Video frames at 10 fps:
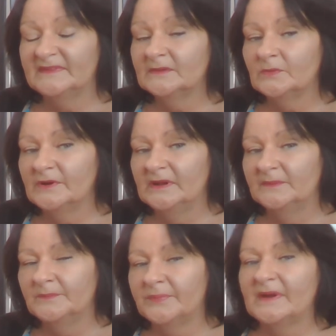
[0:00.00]
So we're in
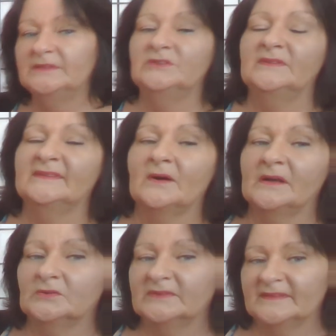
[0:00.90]
a brand new
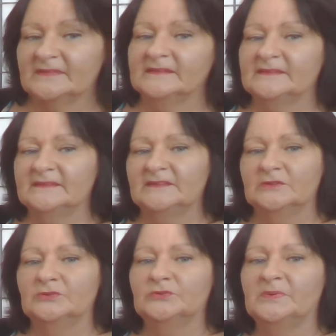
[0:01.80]
cycle. So this is
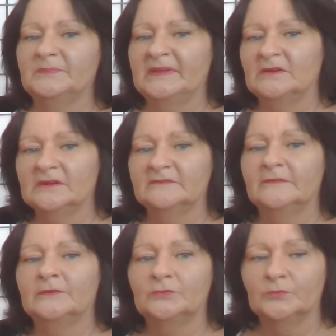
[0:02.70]
you preparing
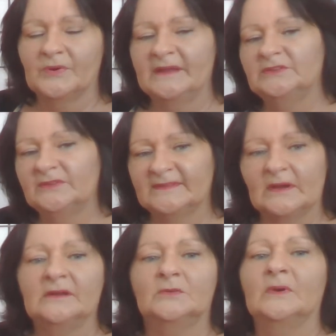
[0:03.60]
for your brand new
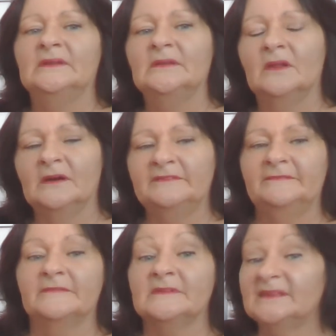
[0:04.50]
cycle in life
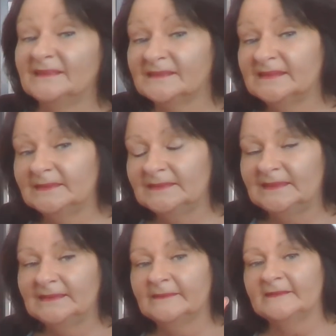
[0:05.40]
for the next 10
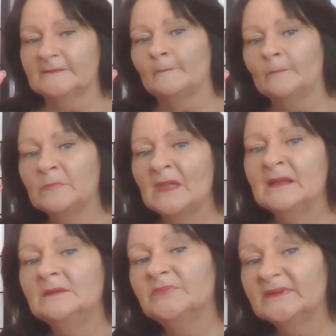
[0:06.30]
years,
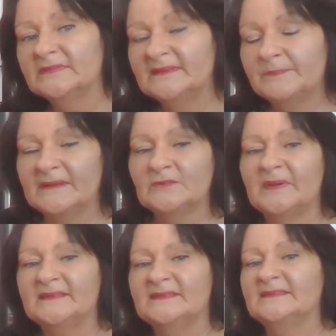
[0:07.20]
putting these puzzle
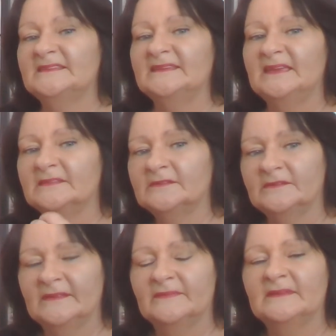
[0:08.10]
pieces together,
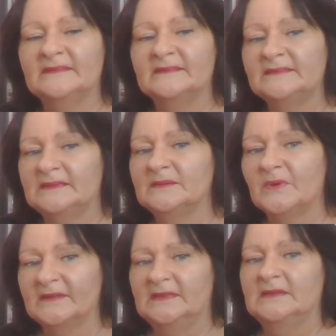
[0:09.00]
and this is year
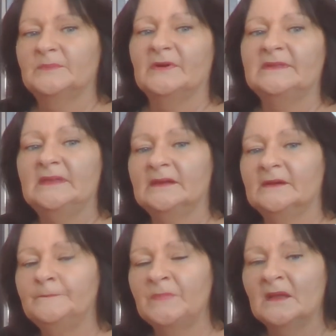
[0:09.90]
by year by
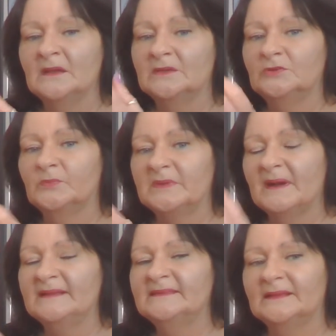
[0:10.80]
year. You'll be
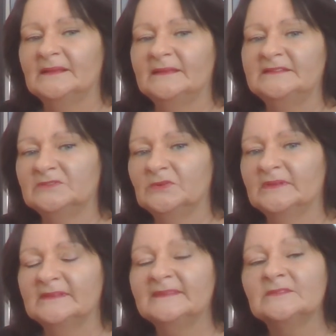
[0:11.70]
basically
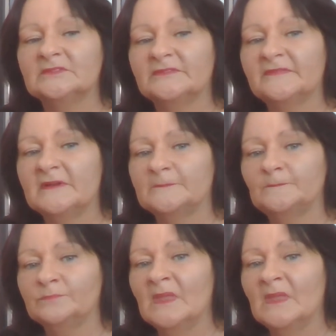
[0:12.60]
doing this sort of thing.